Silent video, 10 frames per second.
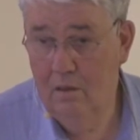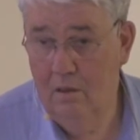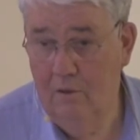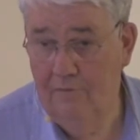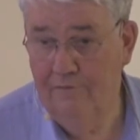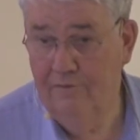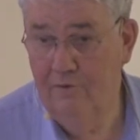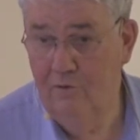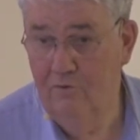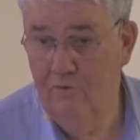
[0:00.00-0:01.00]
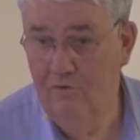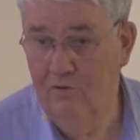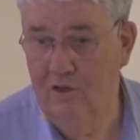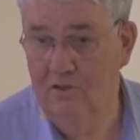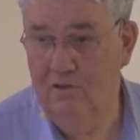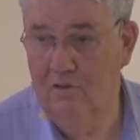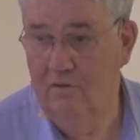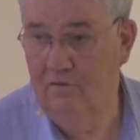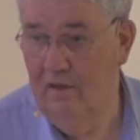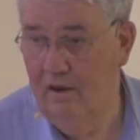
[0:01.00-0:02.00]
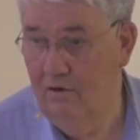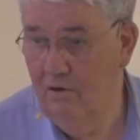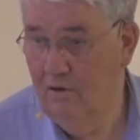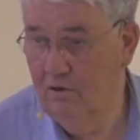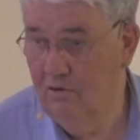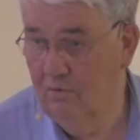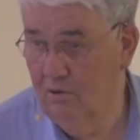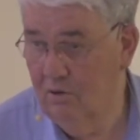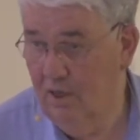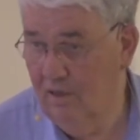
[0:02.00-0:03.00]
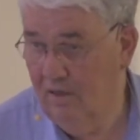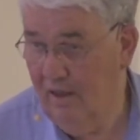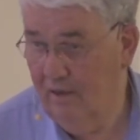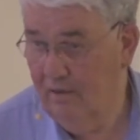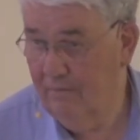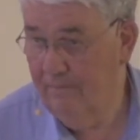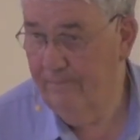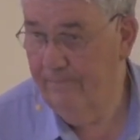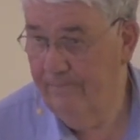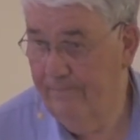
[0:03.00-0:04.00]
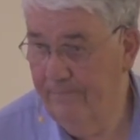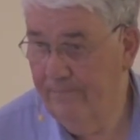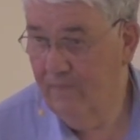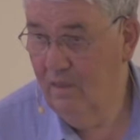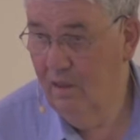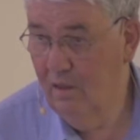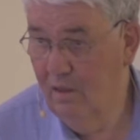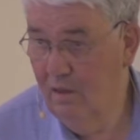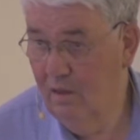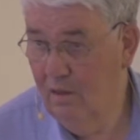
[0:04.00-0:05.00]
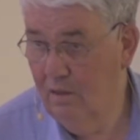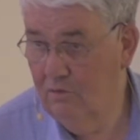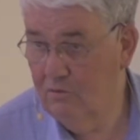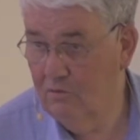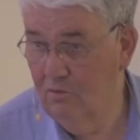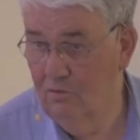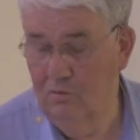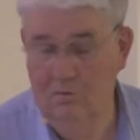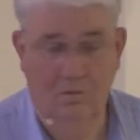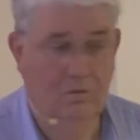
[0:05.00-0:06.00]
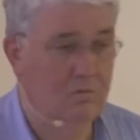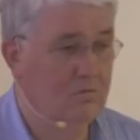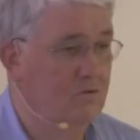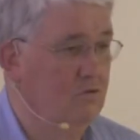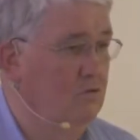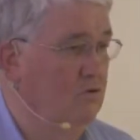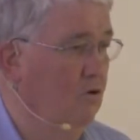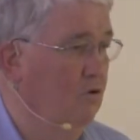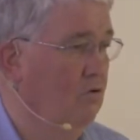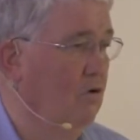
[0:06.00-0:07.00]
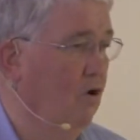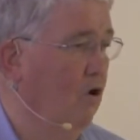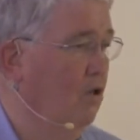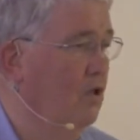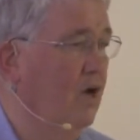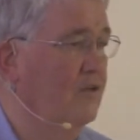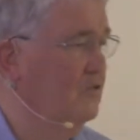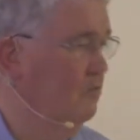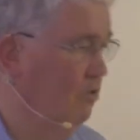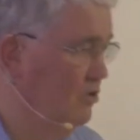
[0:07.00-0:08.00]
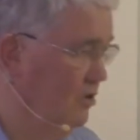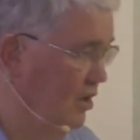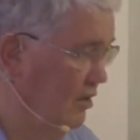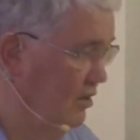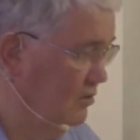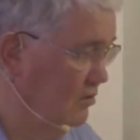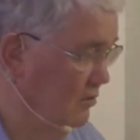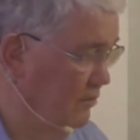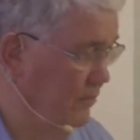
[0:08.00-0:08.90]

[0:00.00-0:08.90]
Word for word: If you do this, then you will get that. And so you know all kinds of words like this.